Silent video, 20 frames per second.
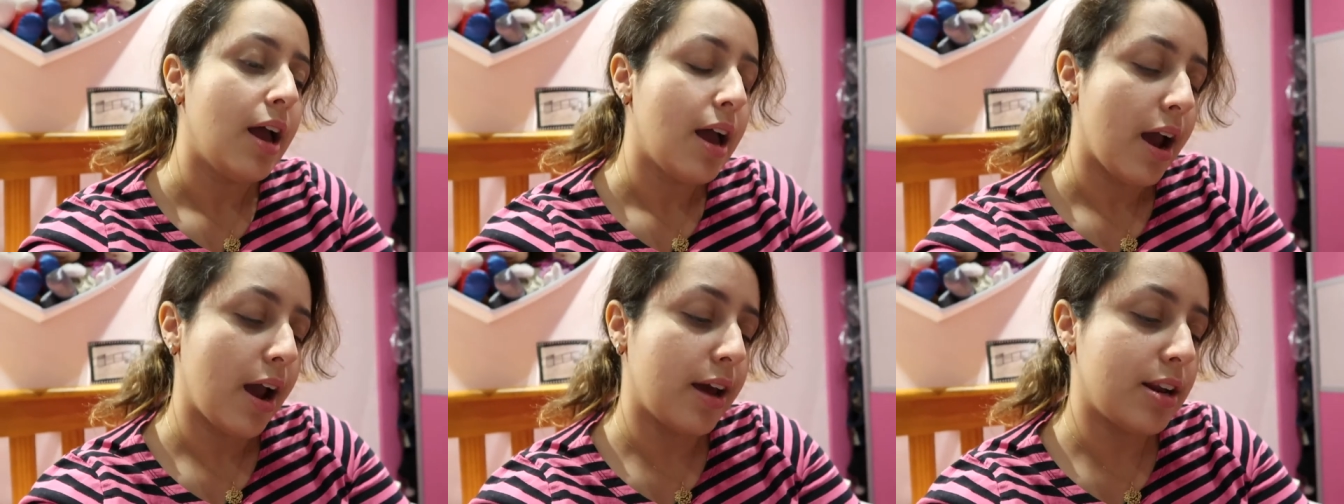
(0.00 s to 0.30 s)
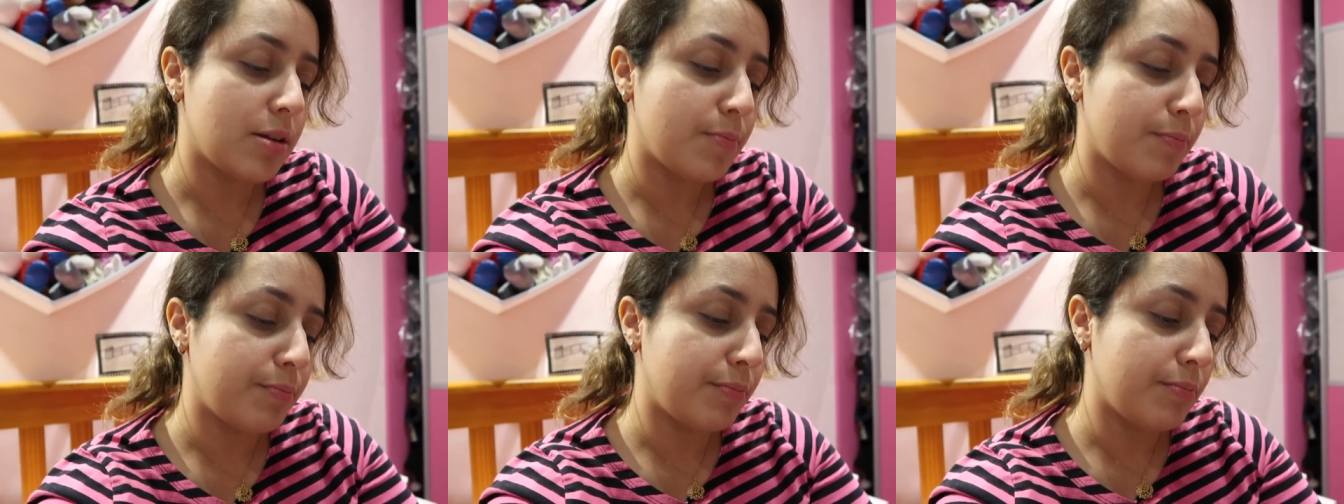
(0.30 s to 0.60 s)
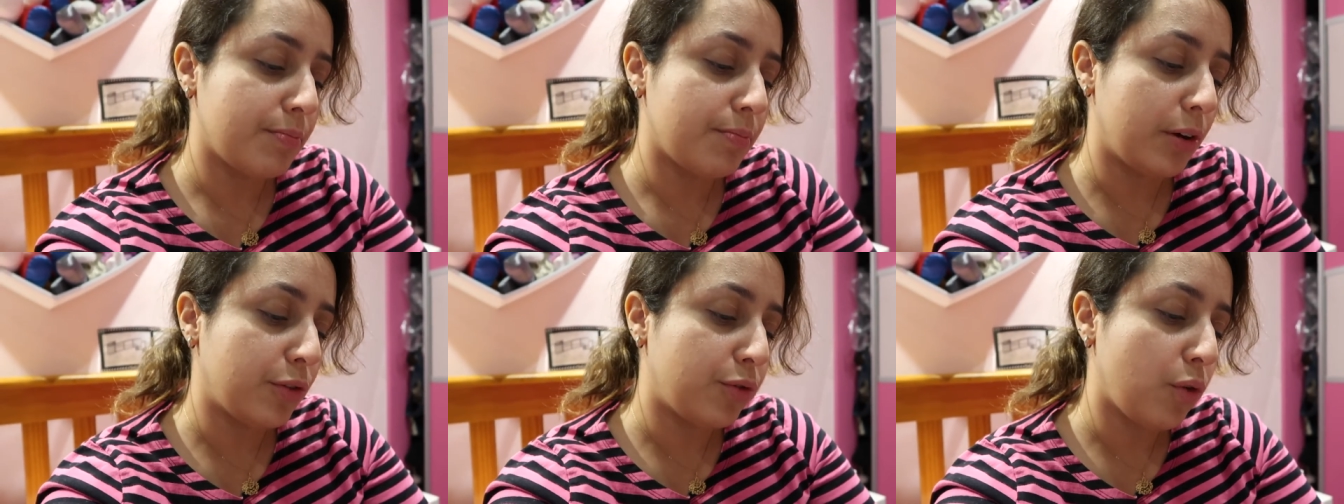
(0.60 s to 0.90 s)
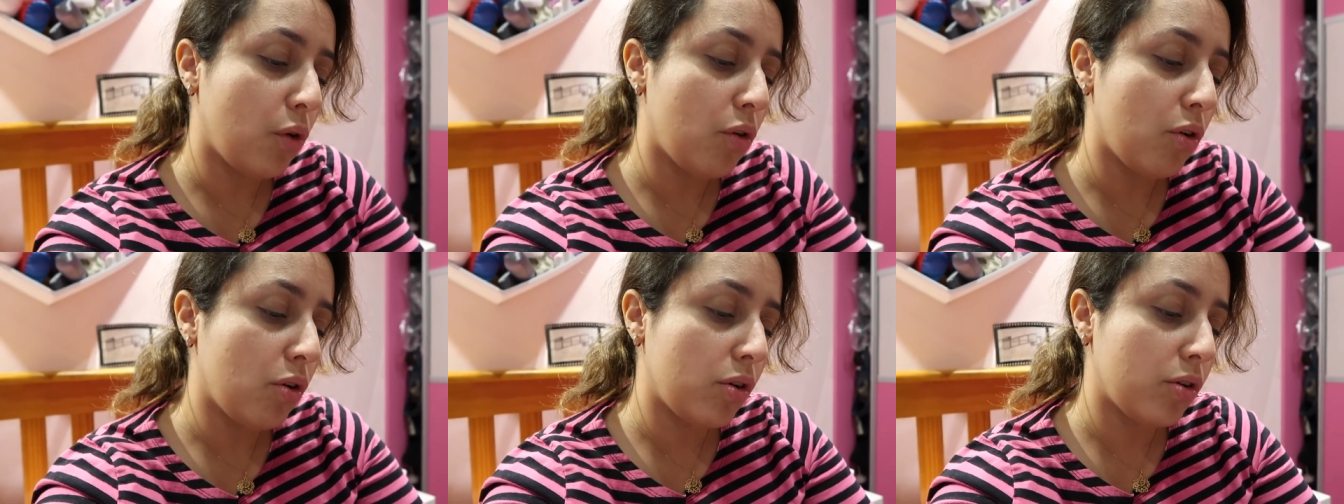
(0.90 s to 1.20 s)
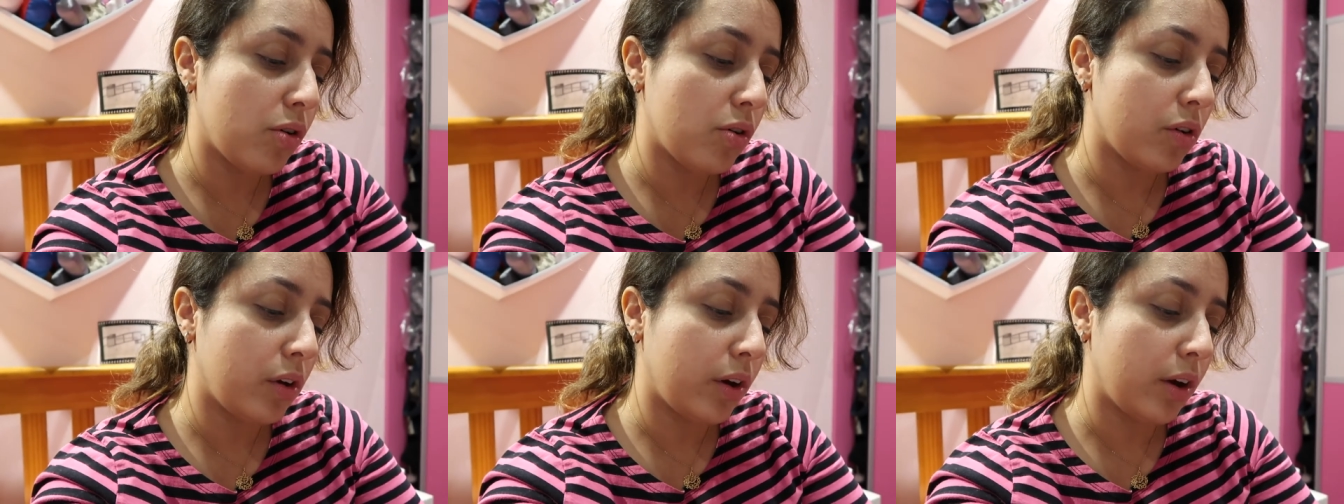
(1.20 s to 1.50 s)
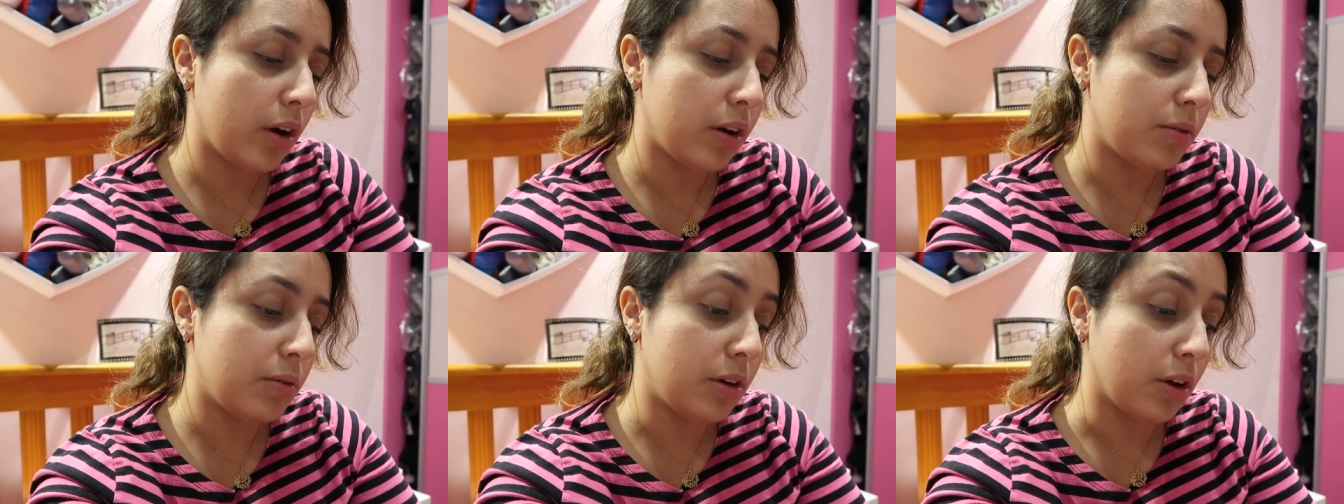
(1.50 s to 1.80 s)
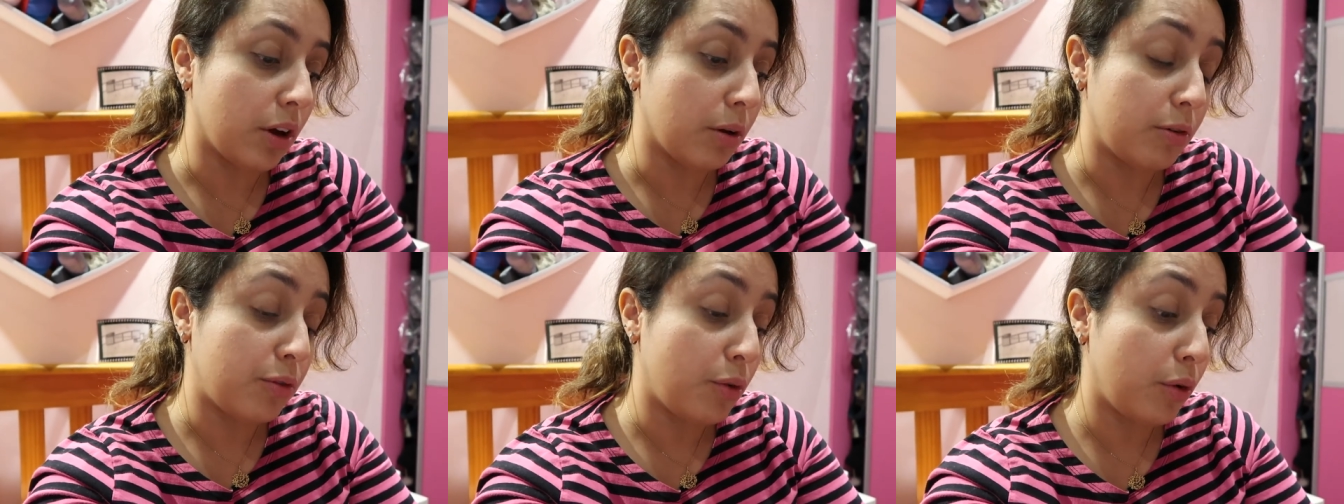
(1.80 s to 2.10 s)
And before
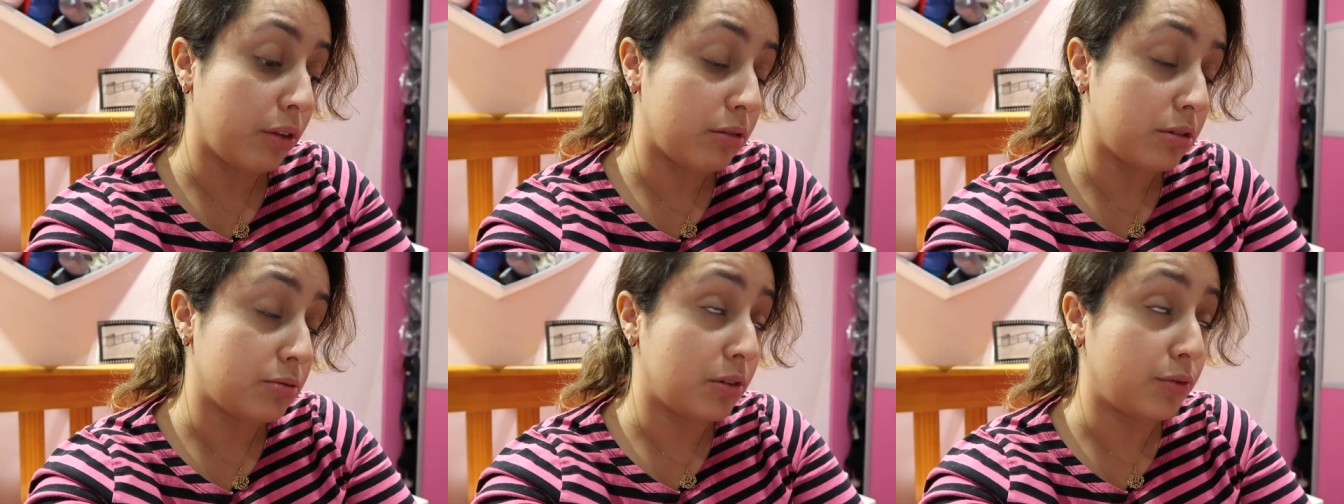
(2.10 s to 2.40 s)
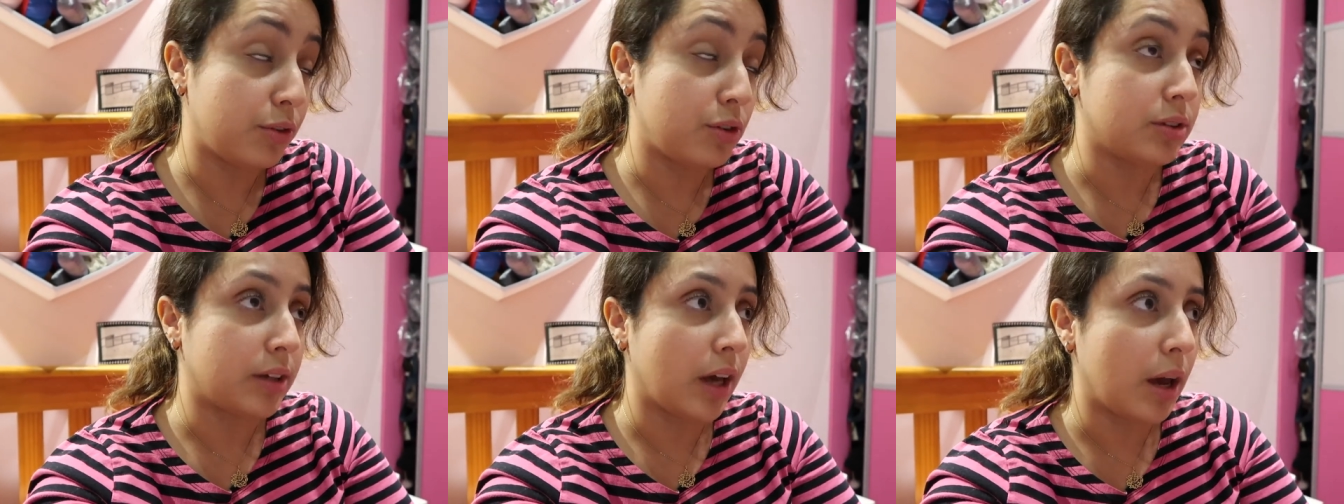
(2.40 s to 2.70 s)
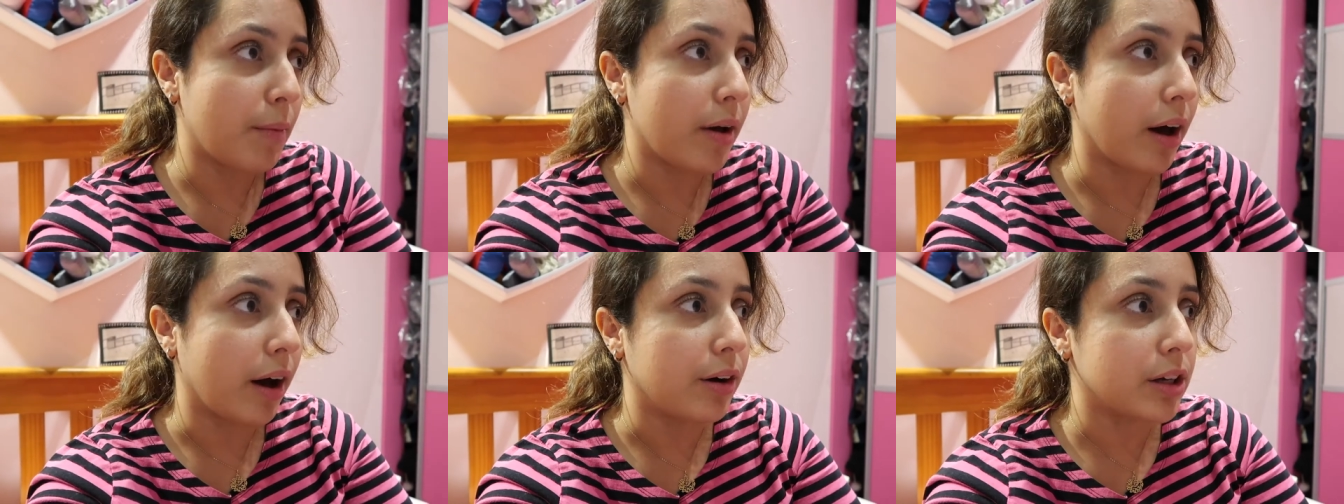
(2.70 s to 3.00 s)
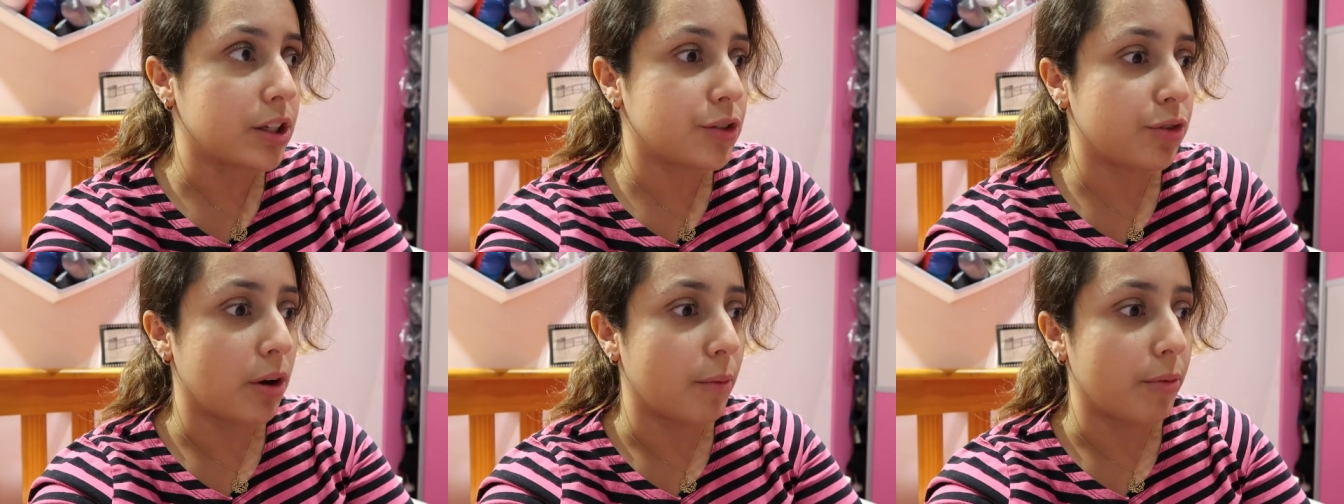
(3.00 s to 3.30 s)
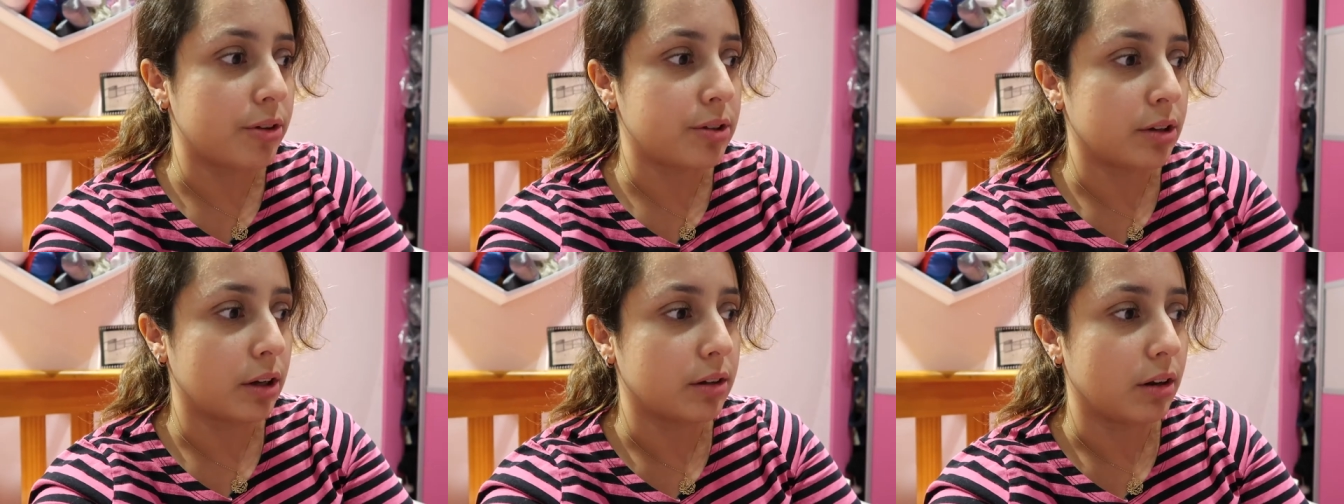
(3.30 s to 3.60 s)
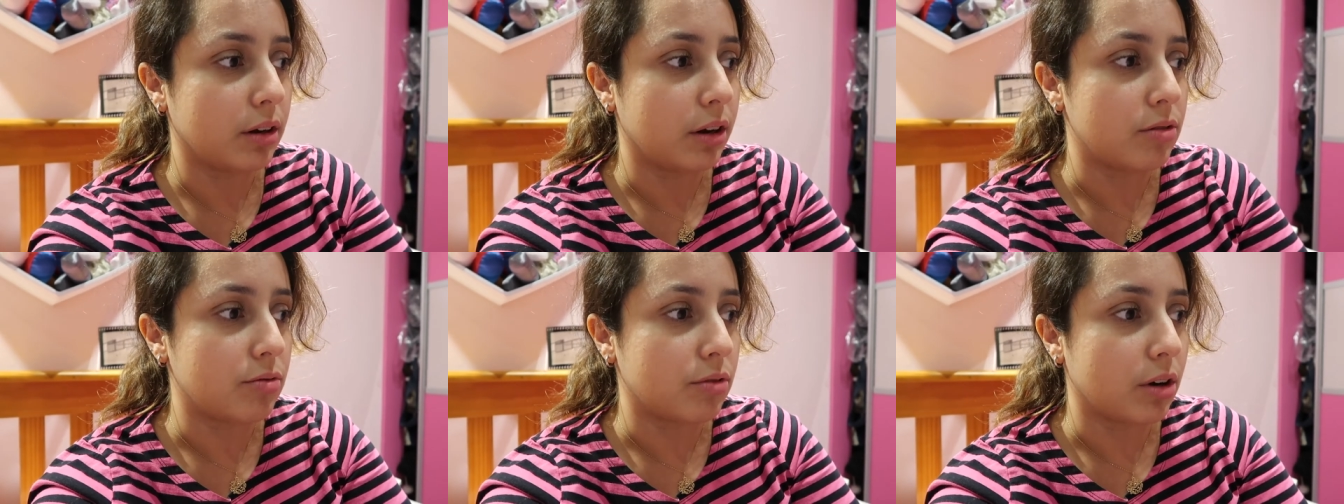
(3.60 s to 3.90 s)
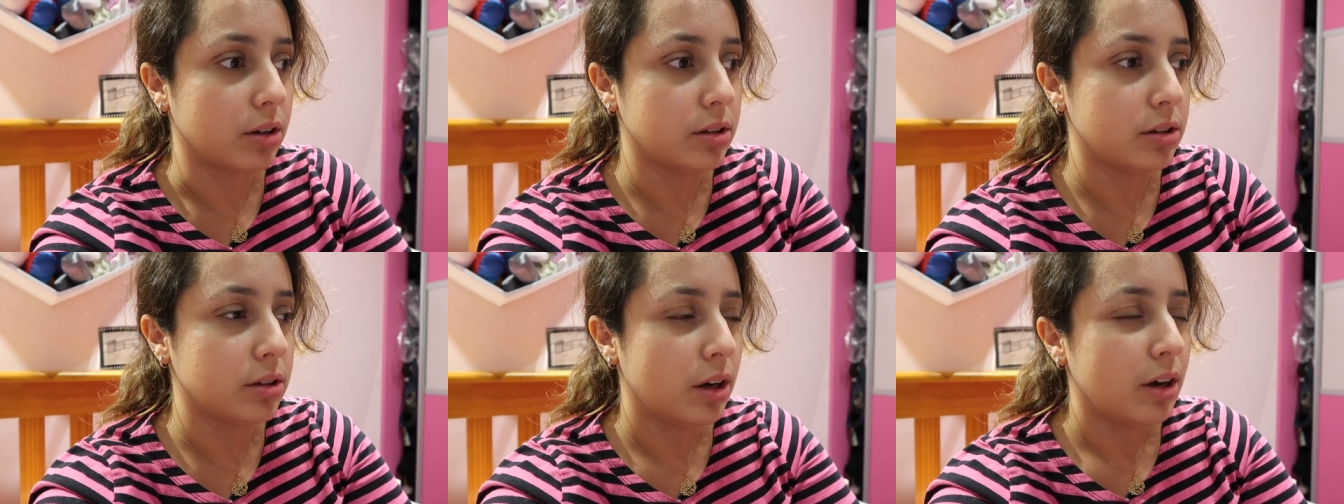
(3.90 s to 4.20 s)
these reviews came out from the Sunderland
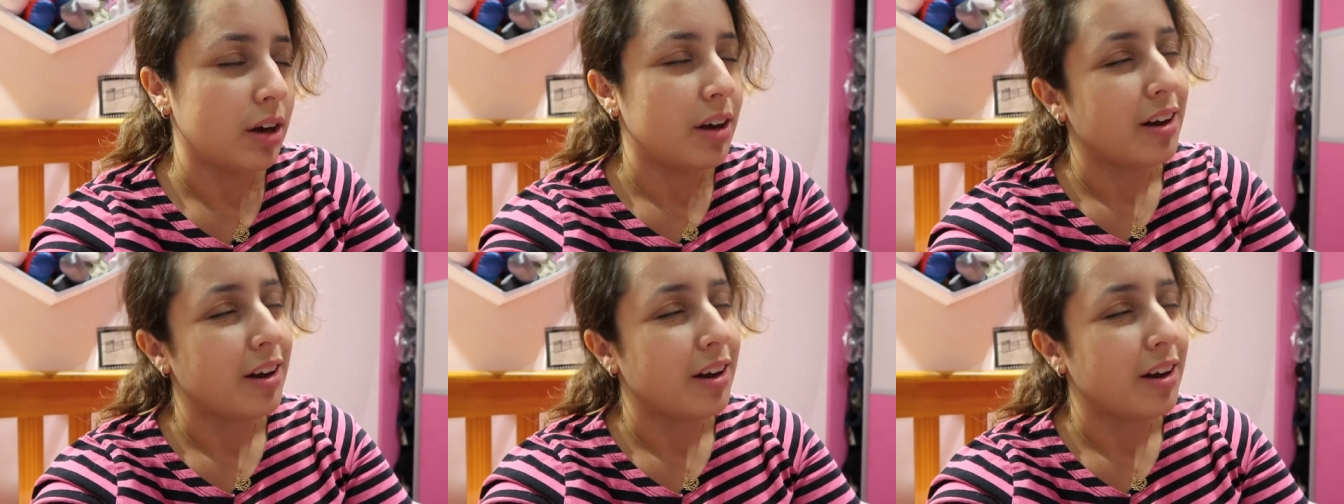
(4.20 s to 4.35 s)
run,